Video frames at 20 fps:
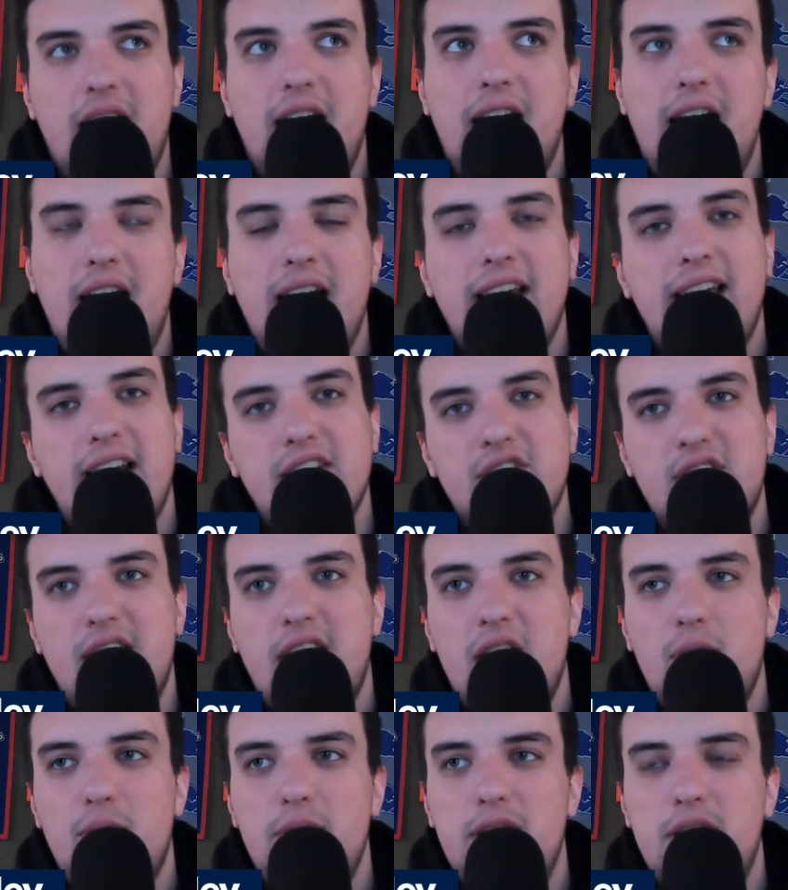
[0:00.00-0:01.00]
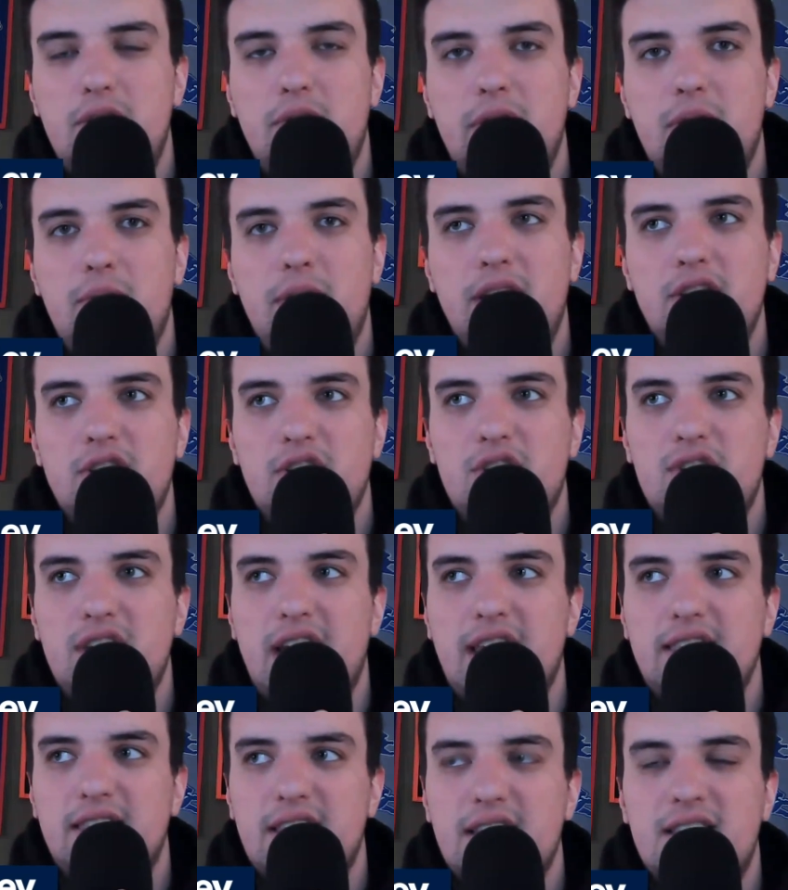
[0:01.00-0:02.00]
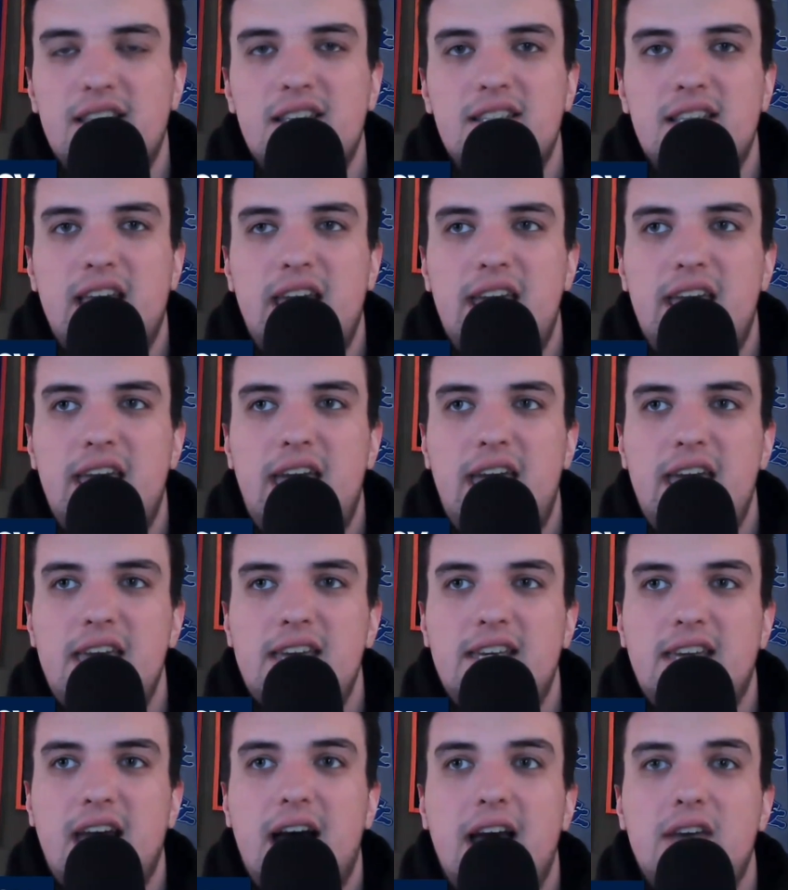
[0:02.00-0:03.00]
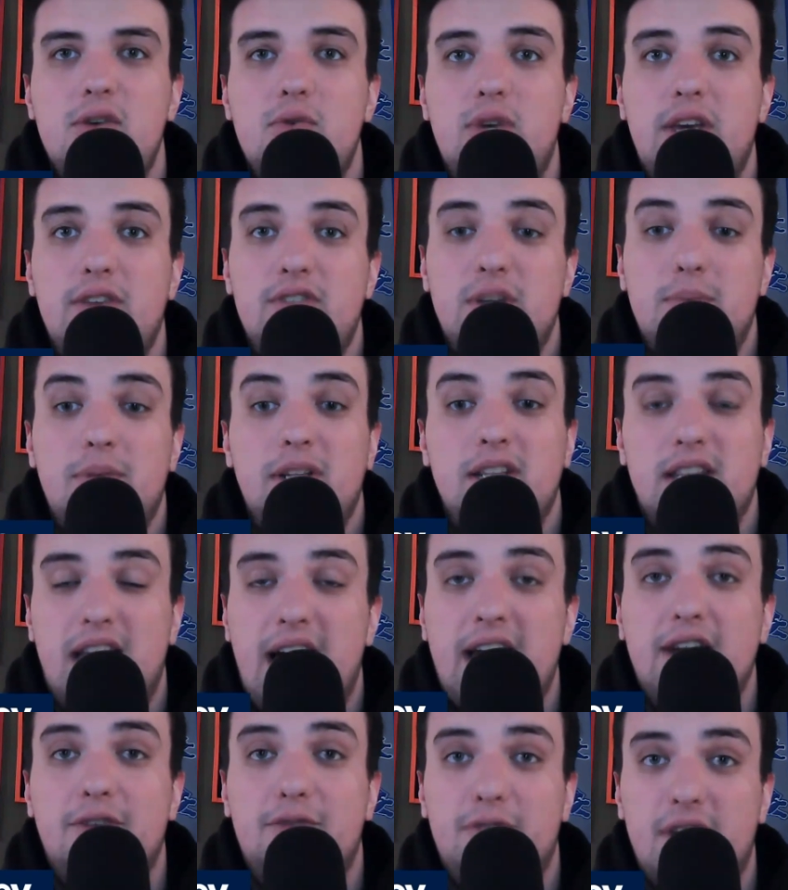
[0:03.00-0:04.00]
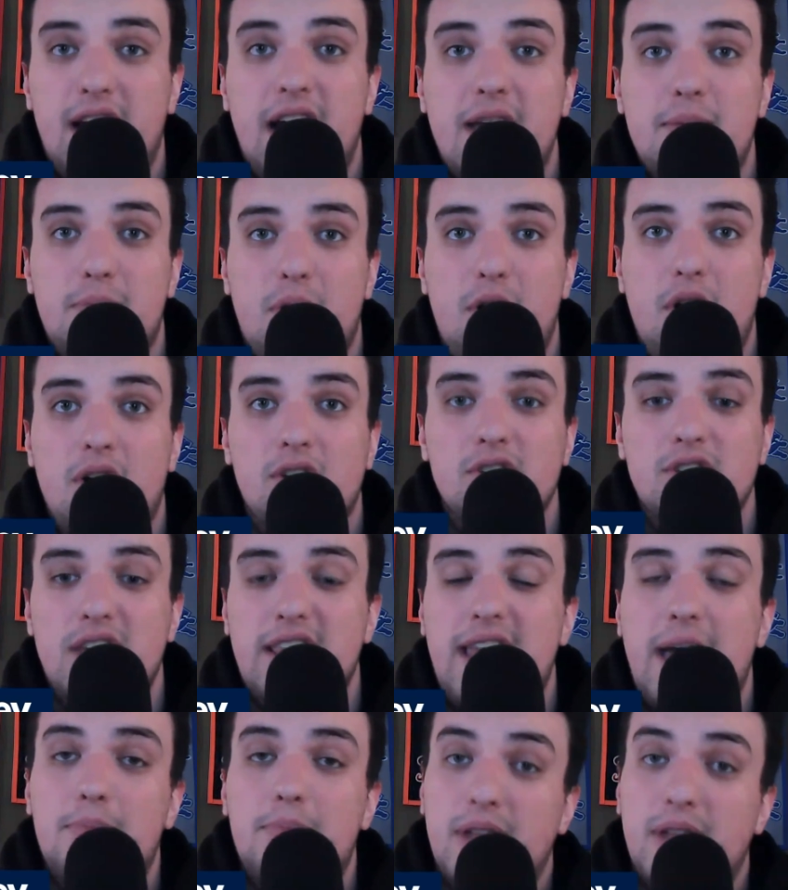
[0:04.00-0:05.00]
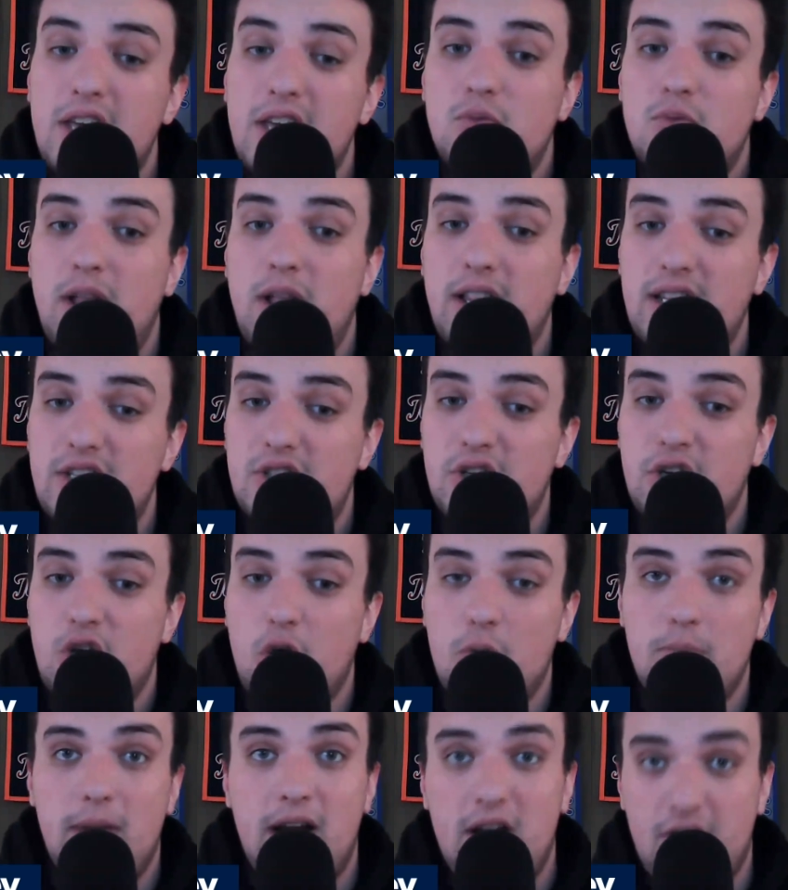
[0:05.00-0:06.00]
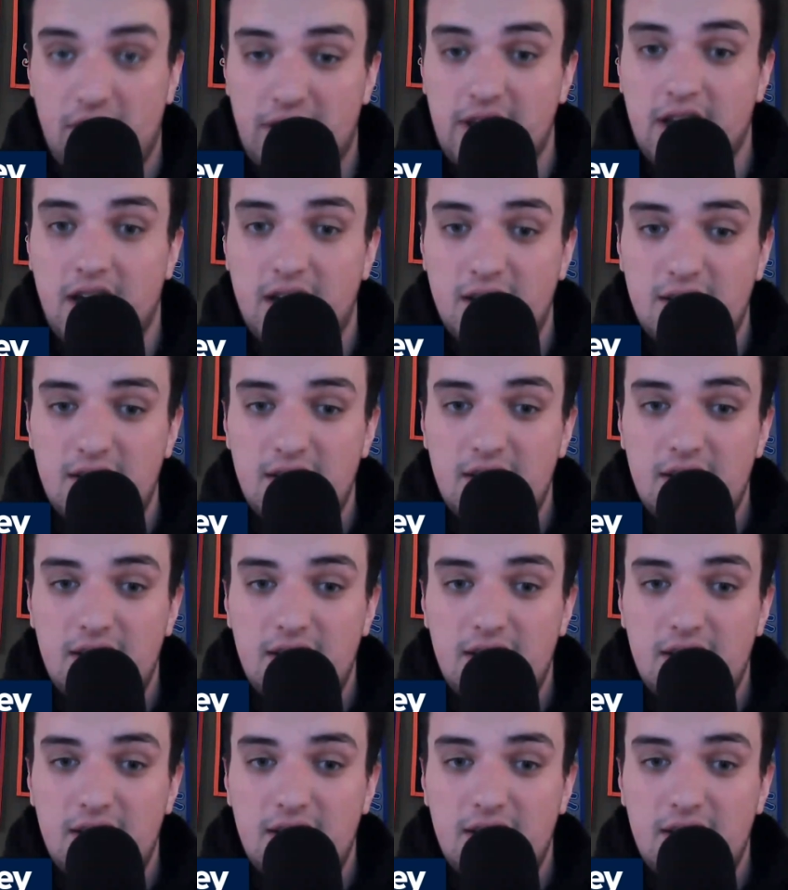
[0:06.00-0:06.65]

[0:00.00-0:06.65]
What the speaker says: I guess kind of reiterating what I just said, this is a guy who gives up a lot of fly balls. And that plays well into Comerica,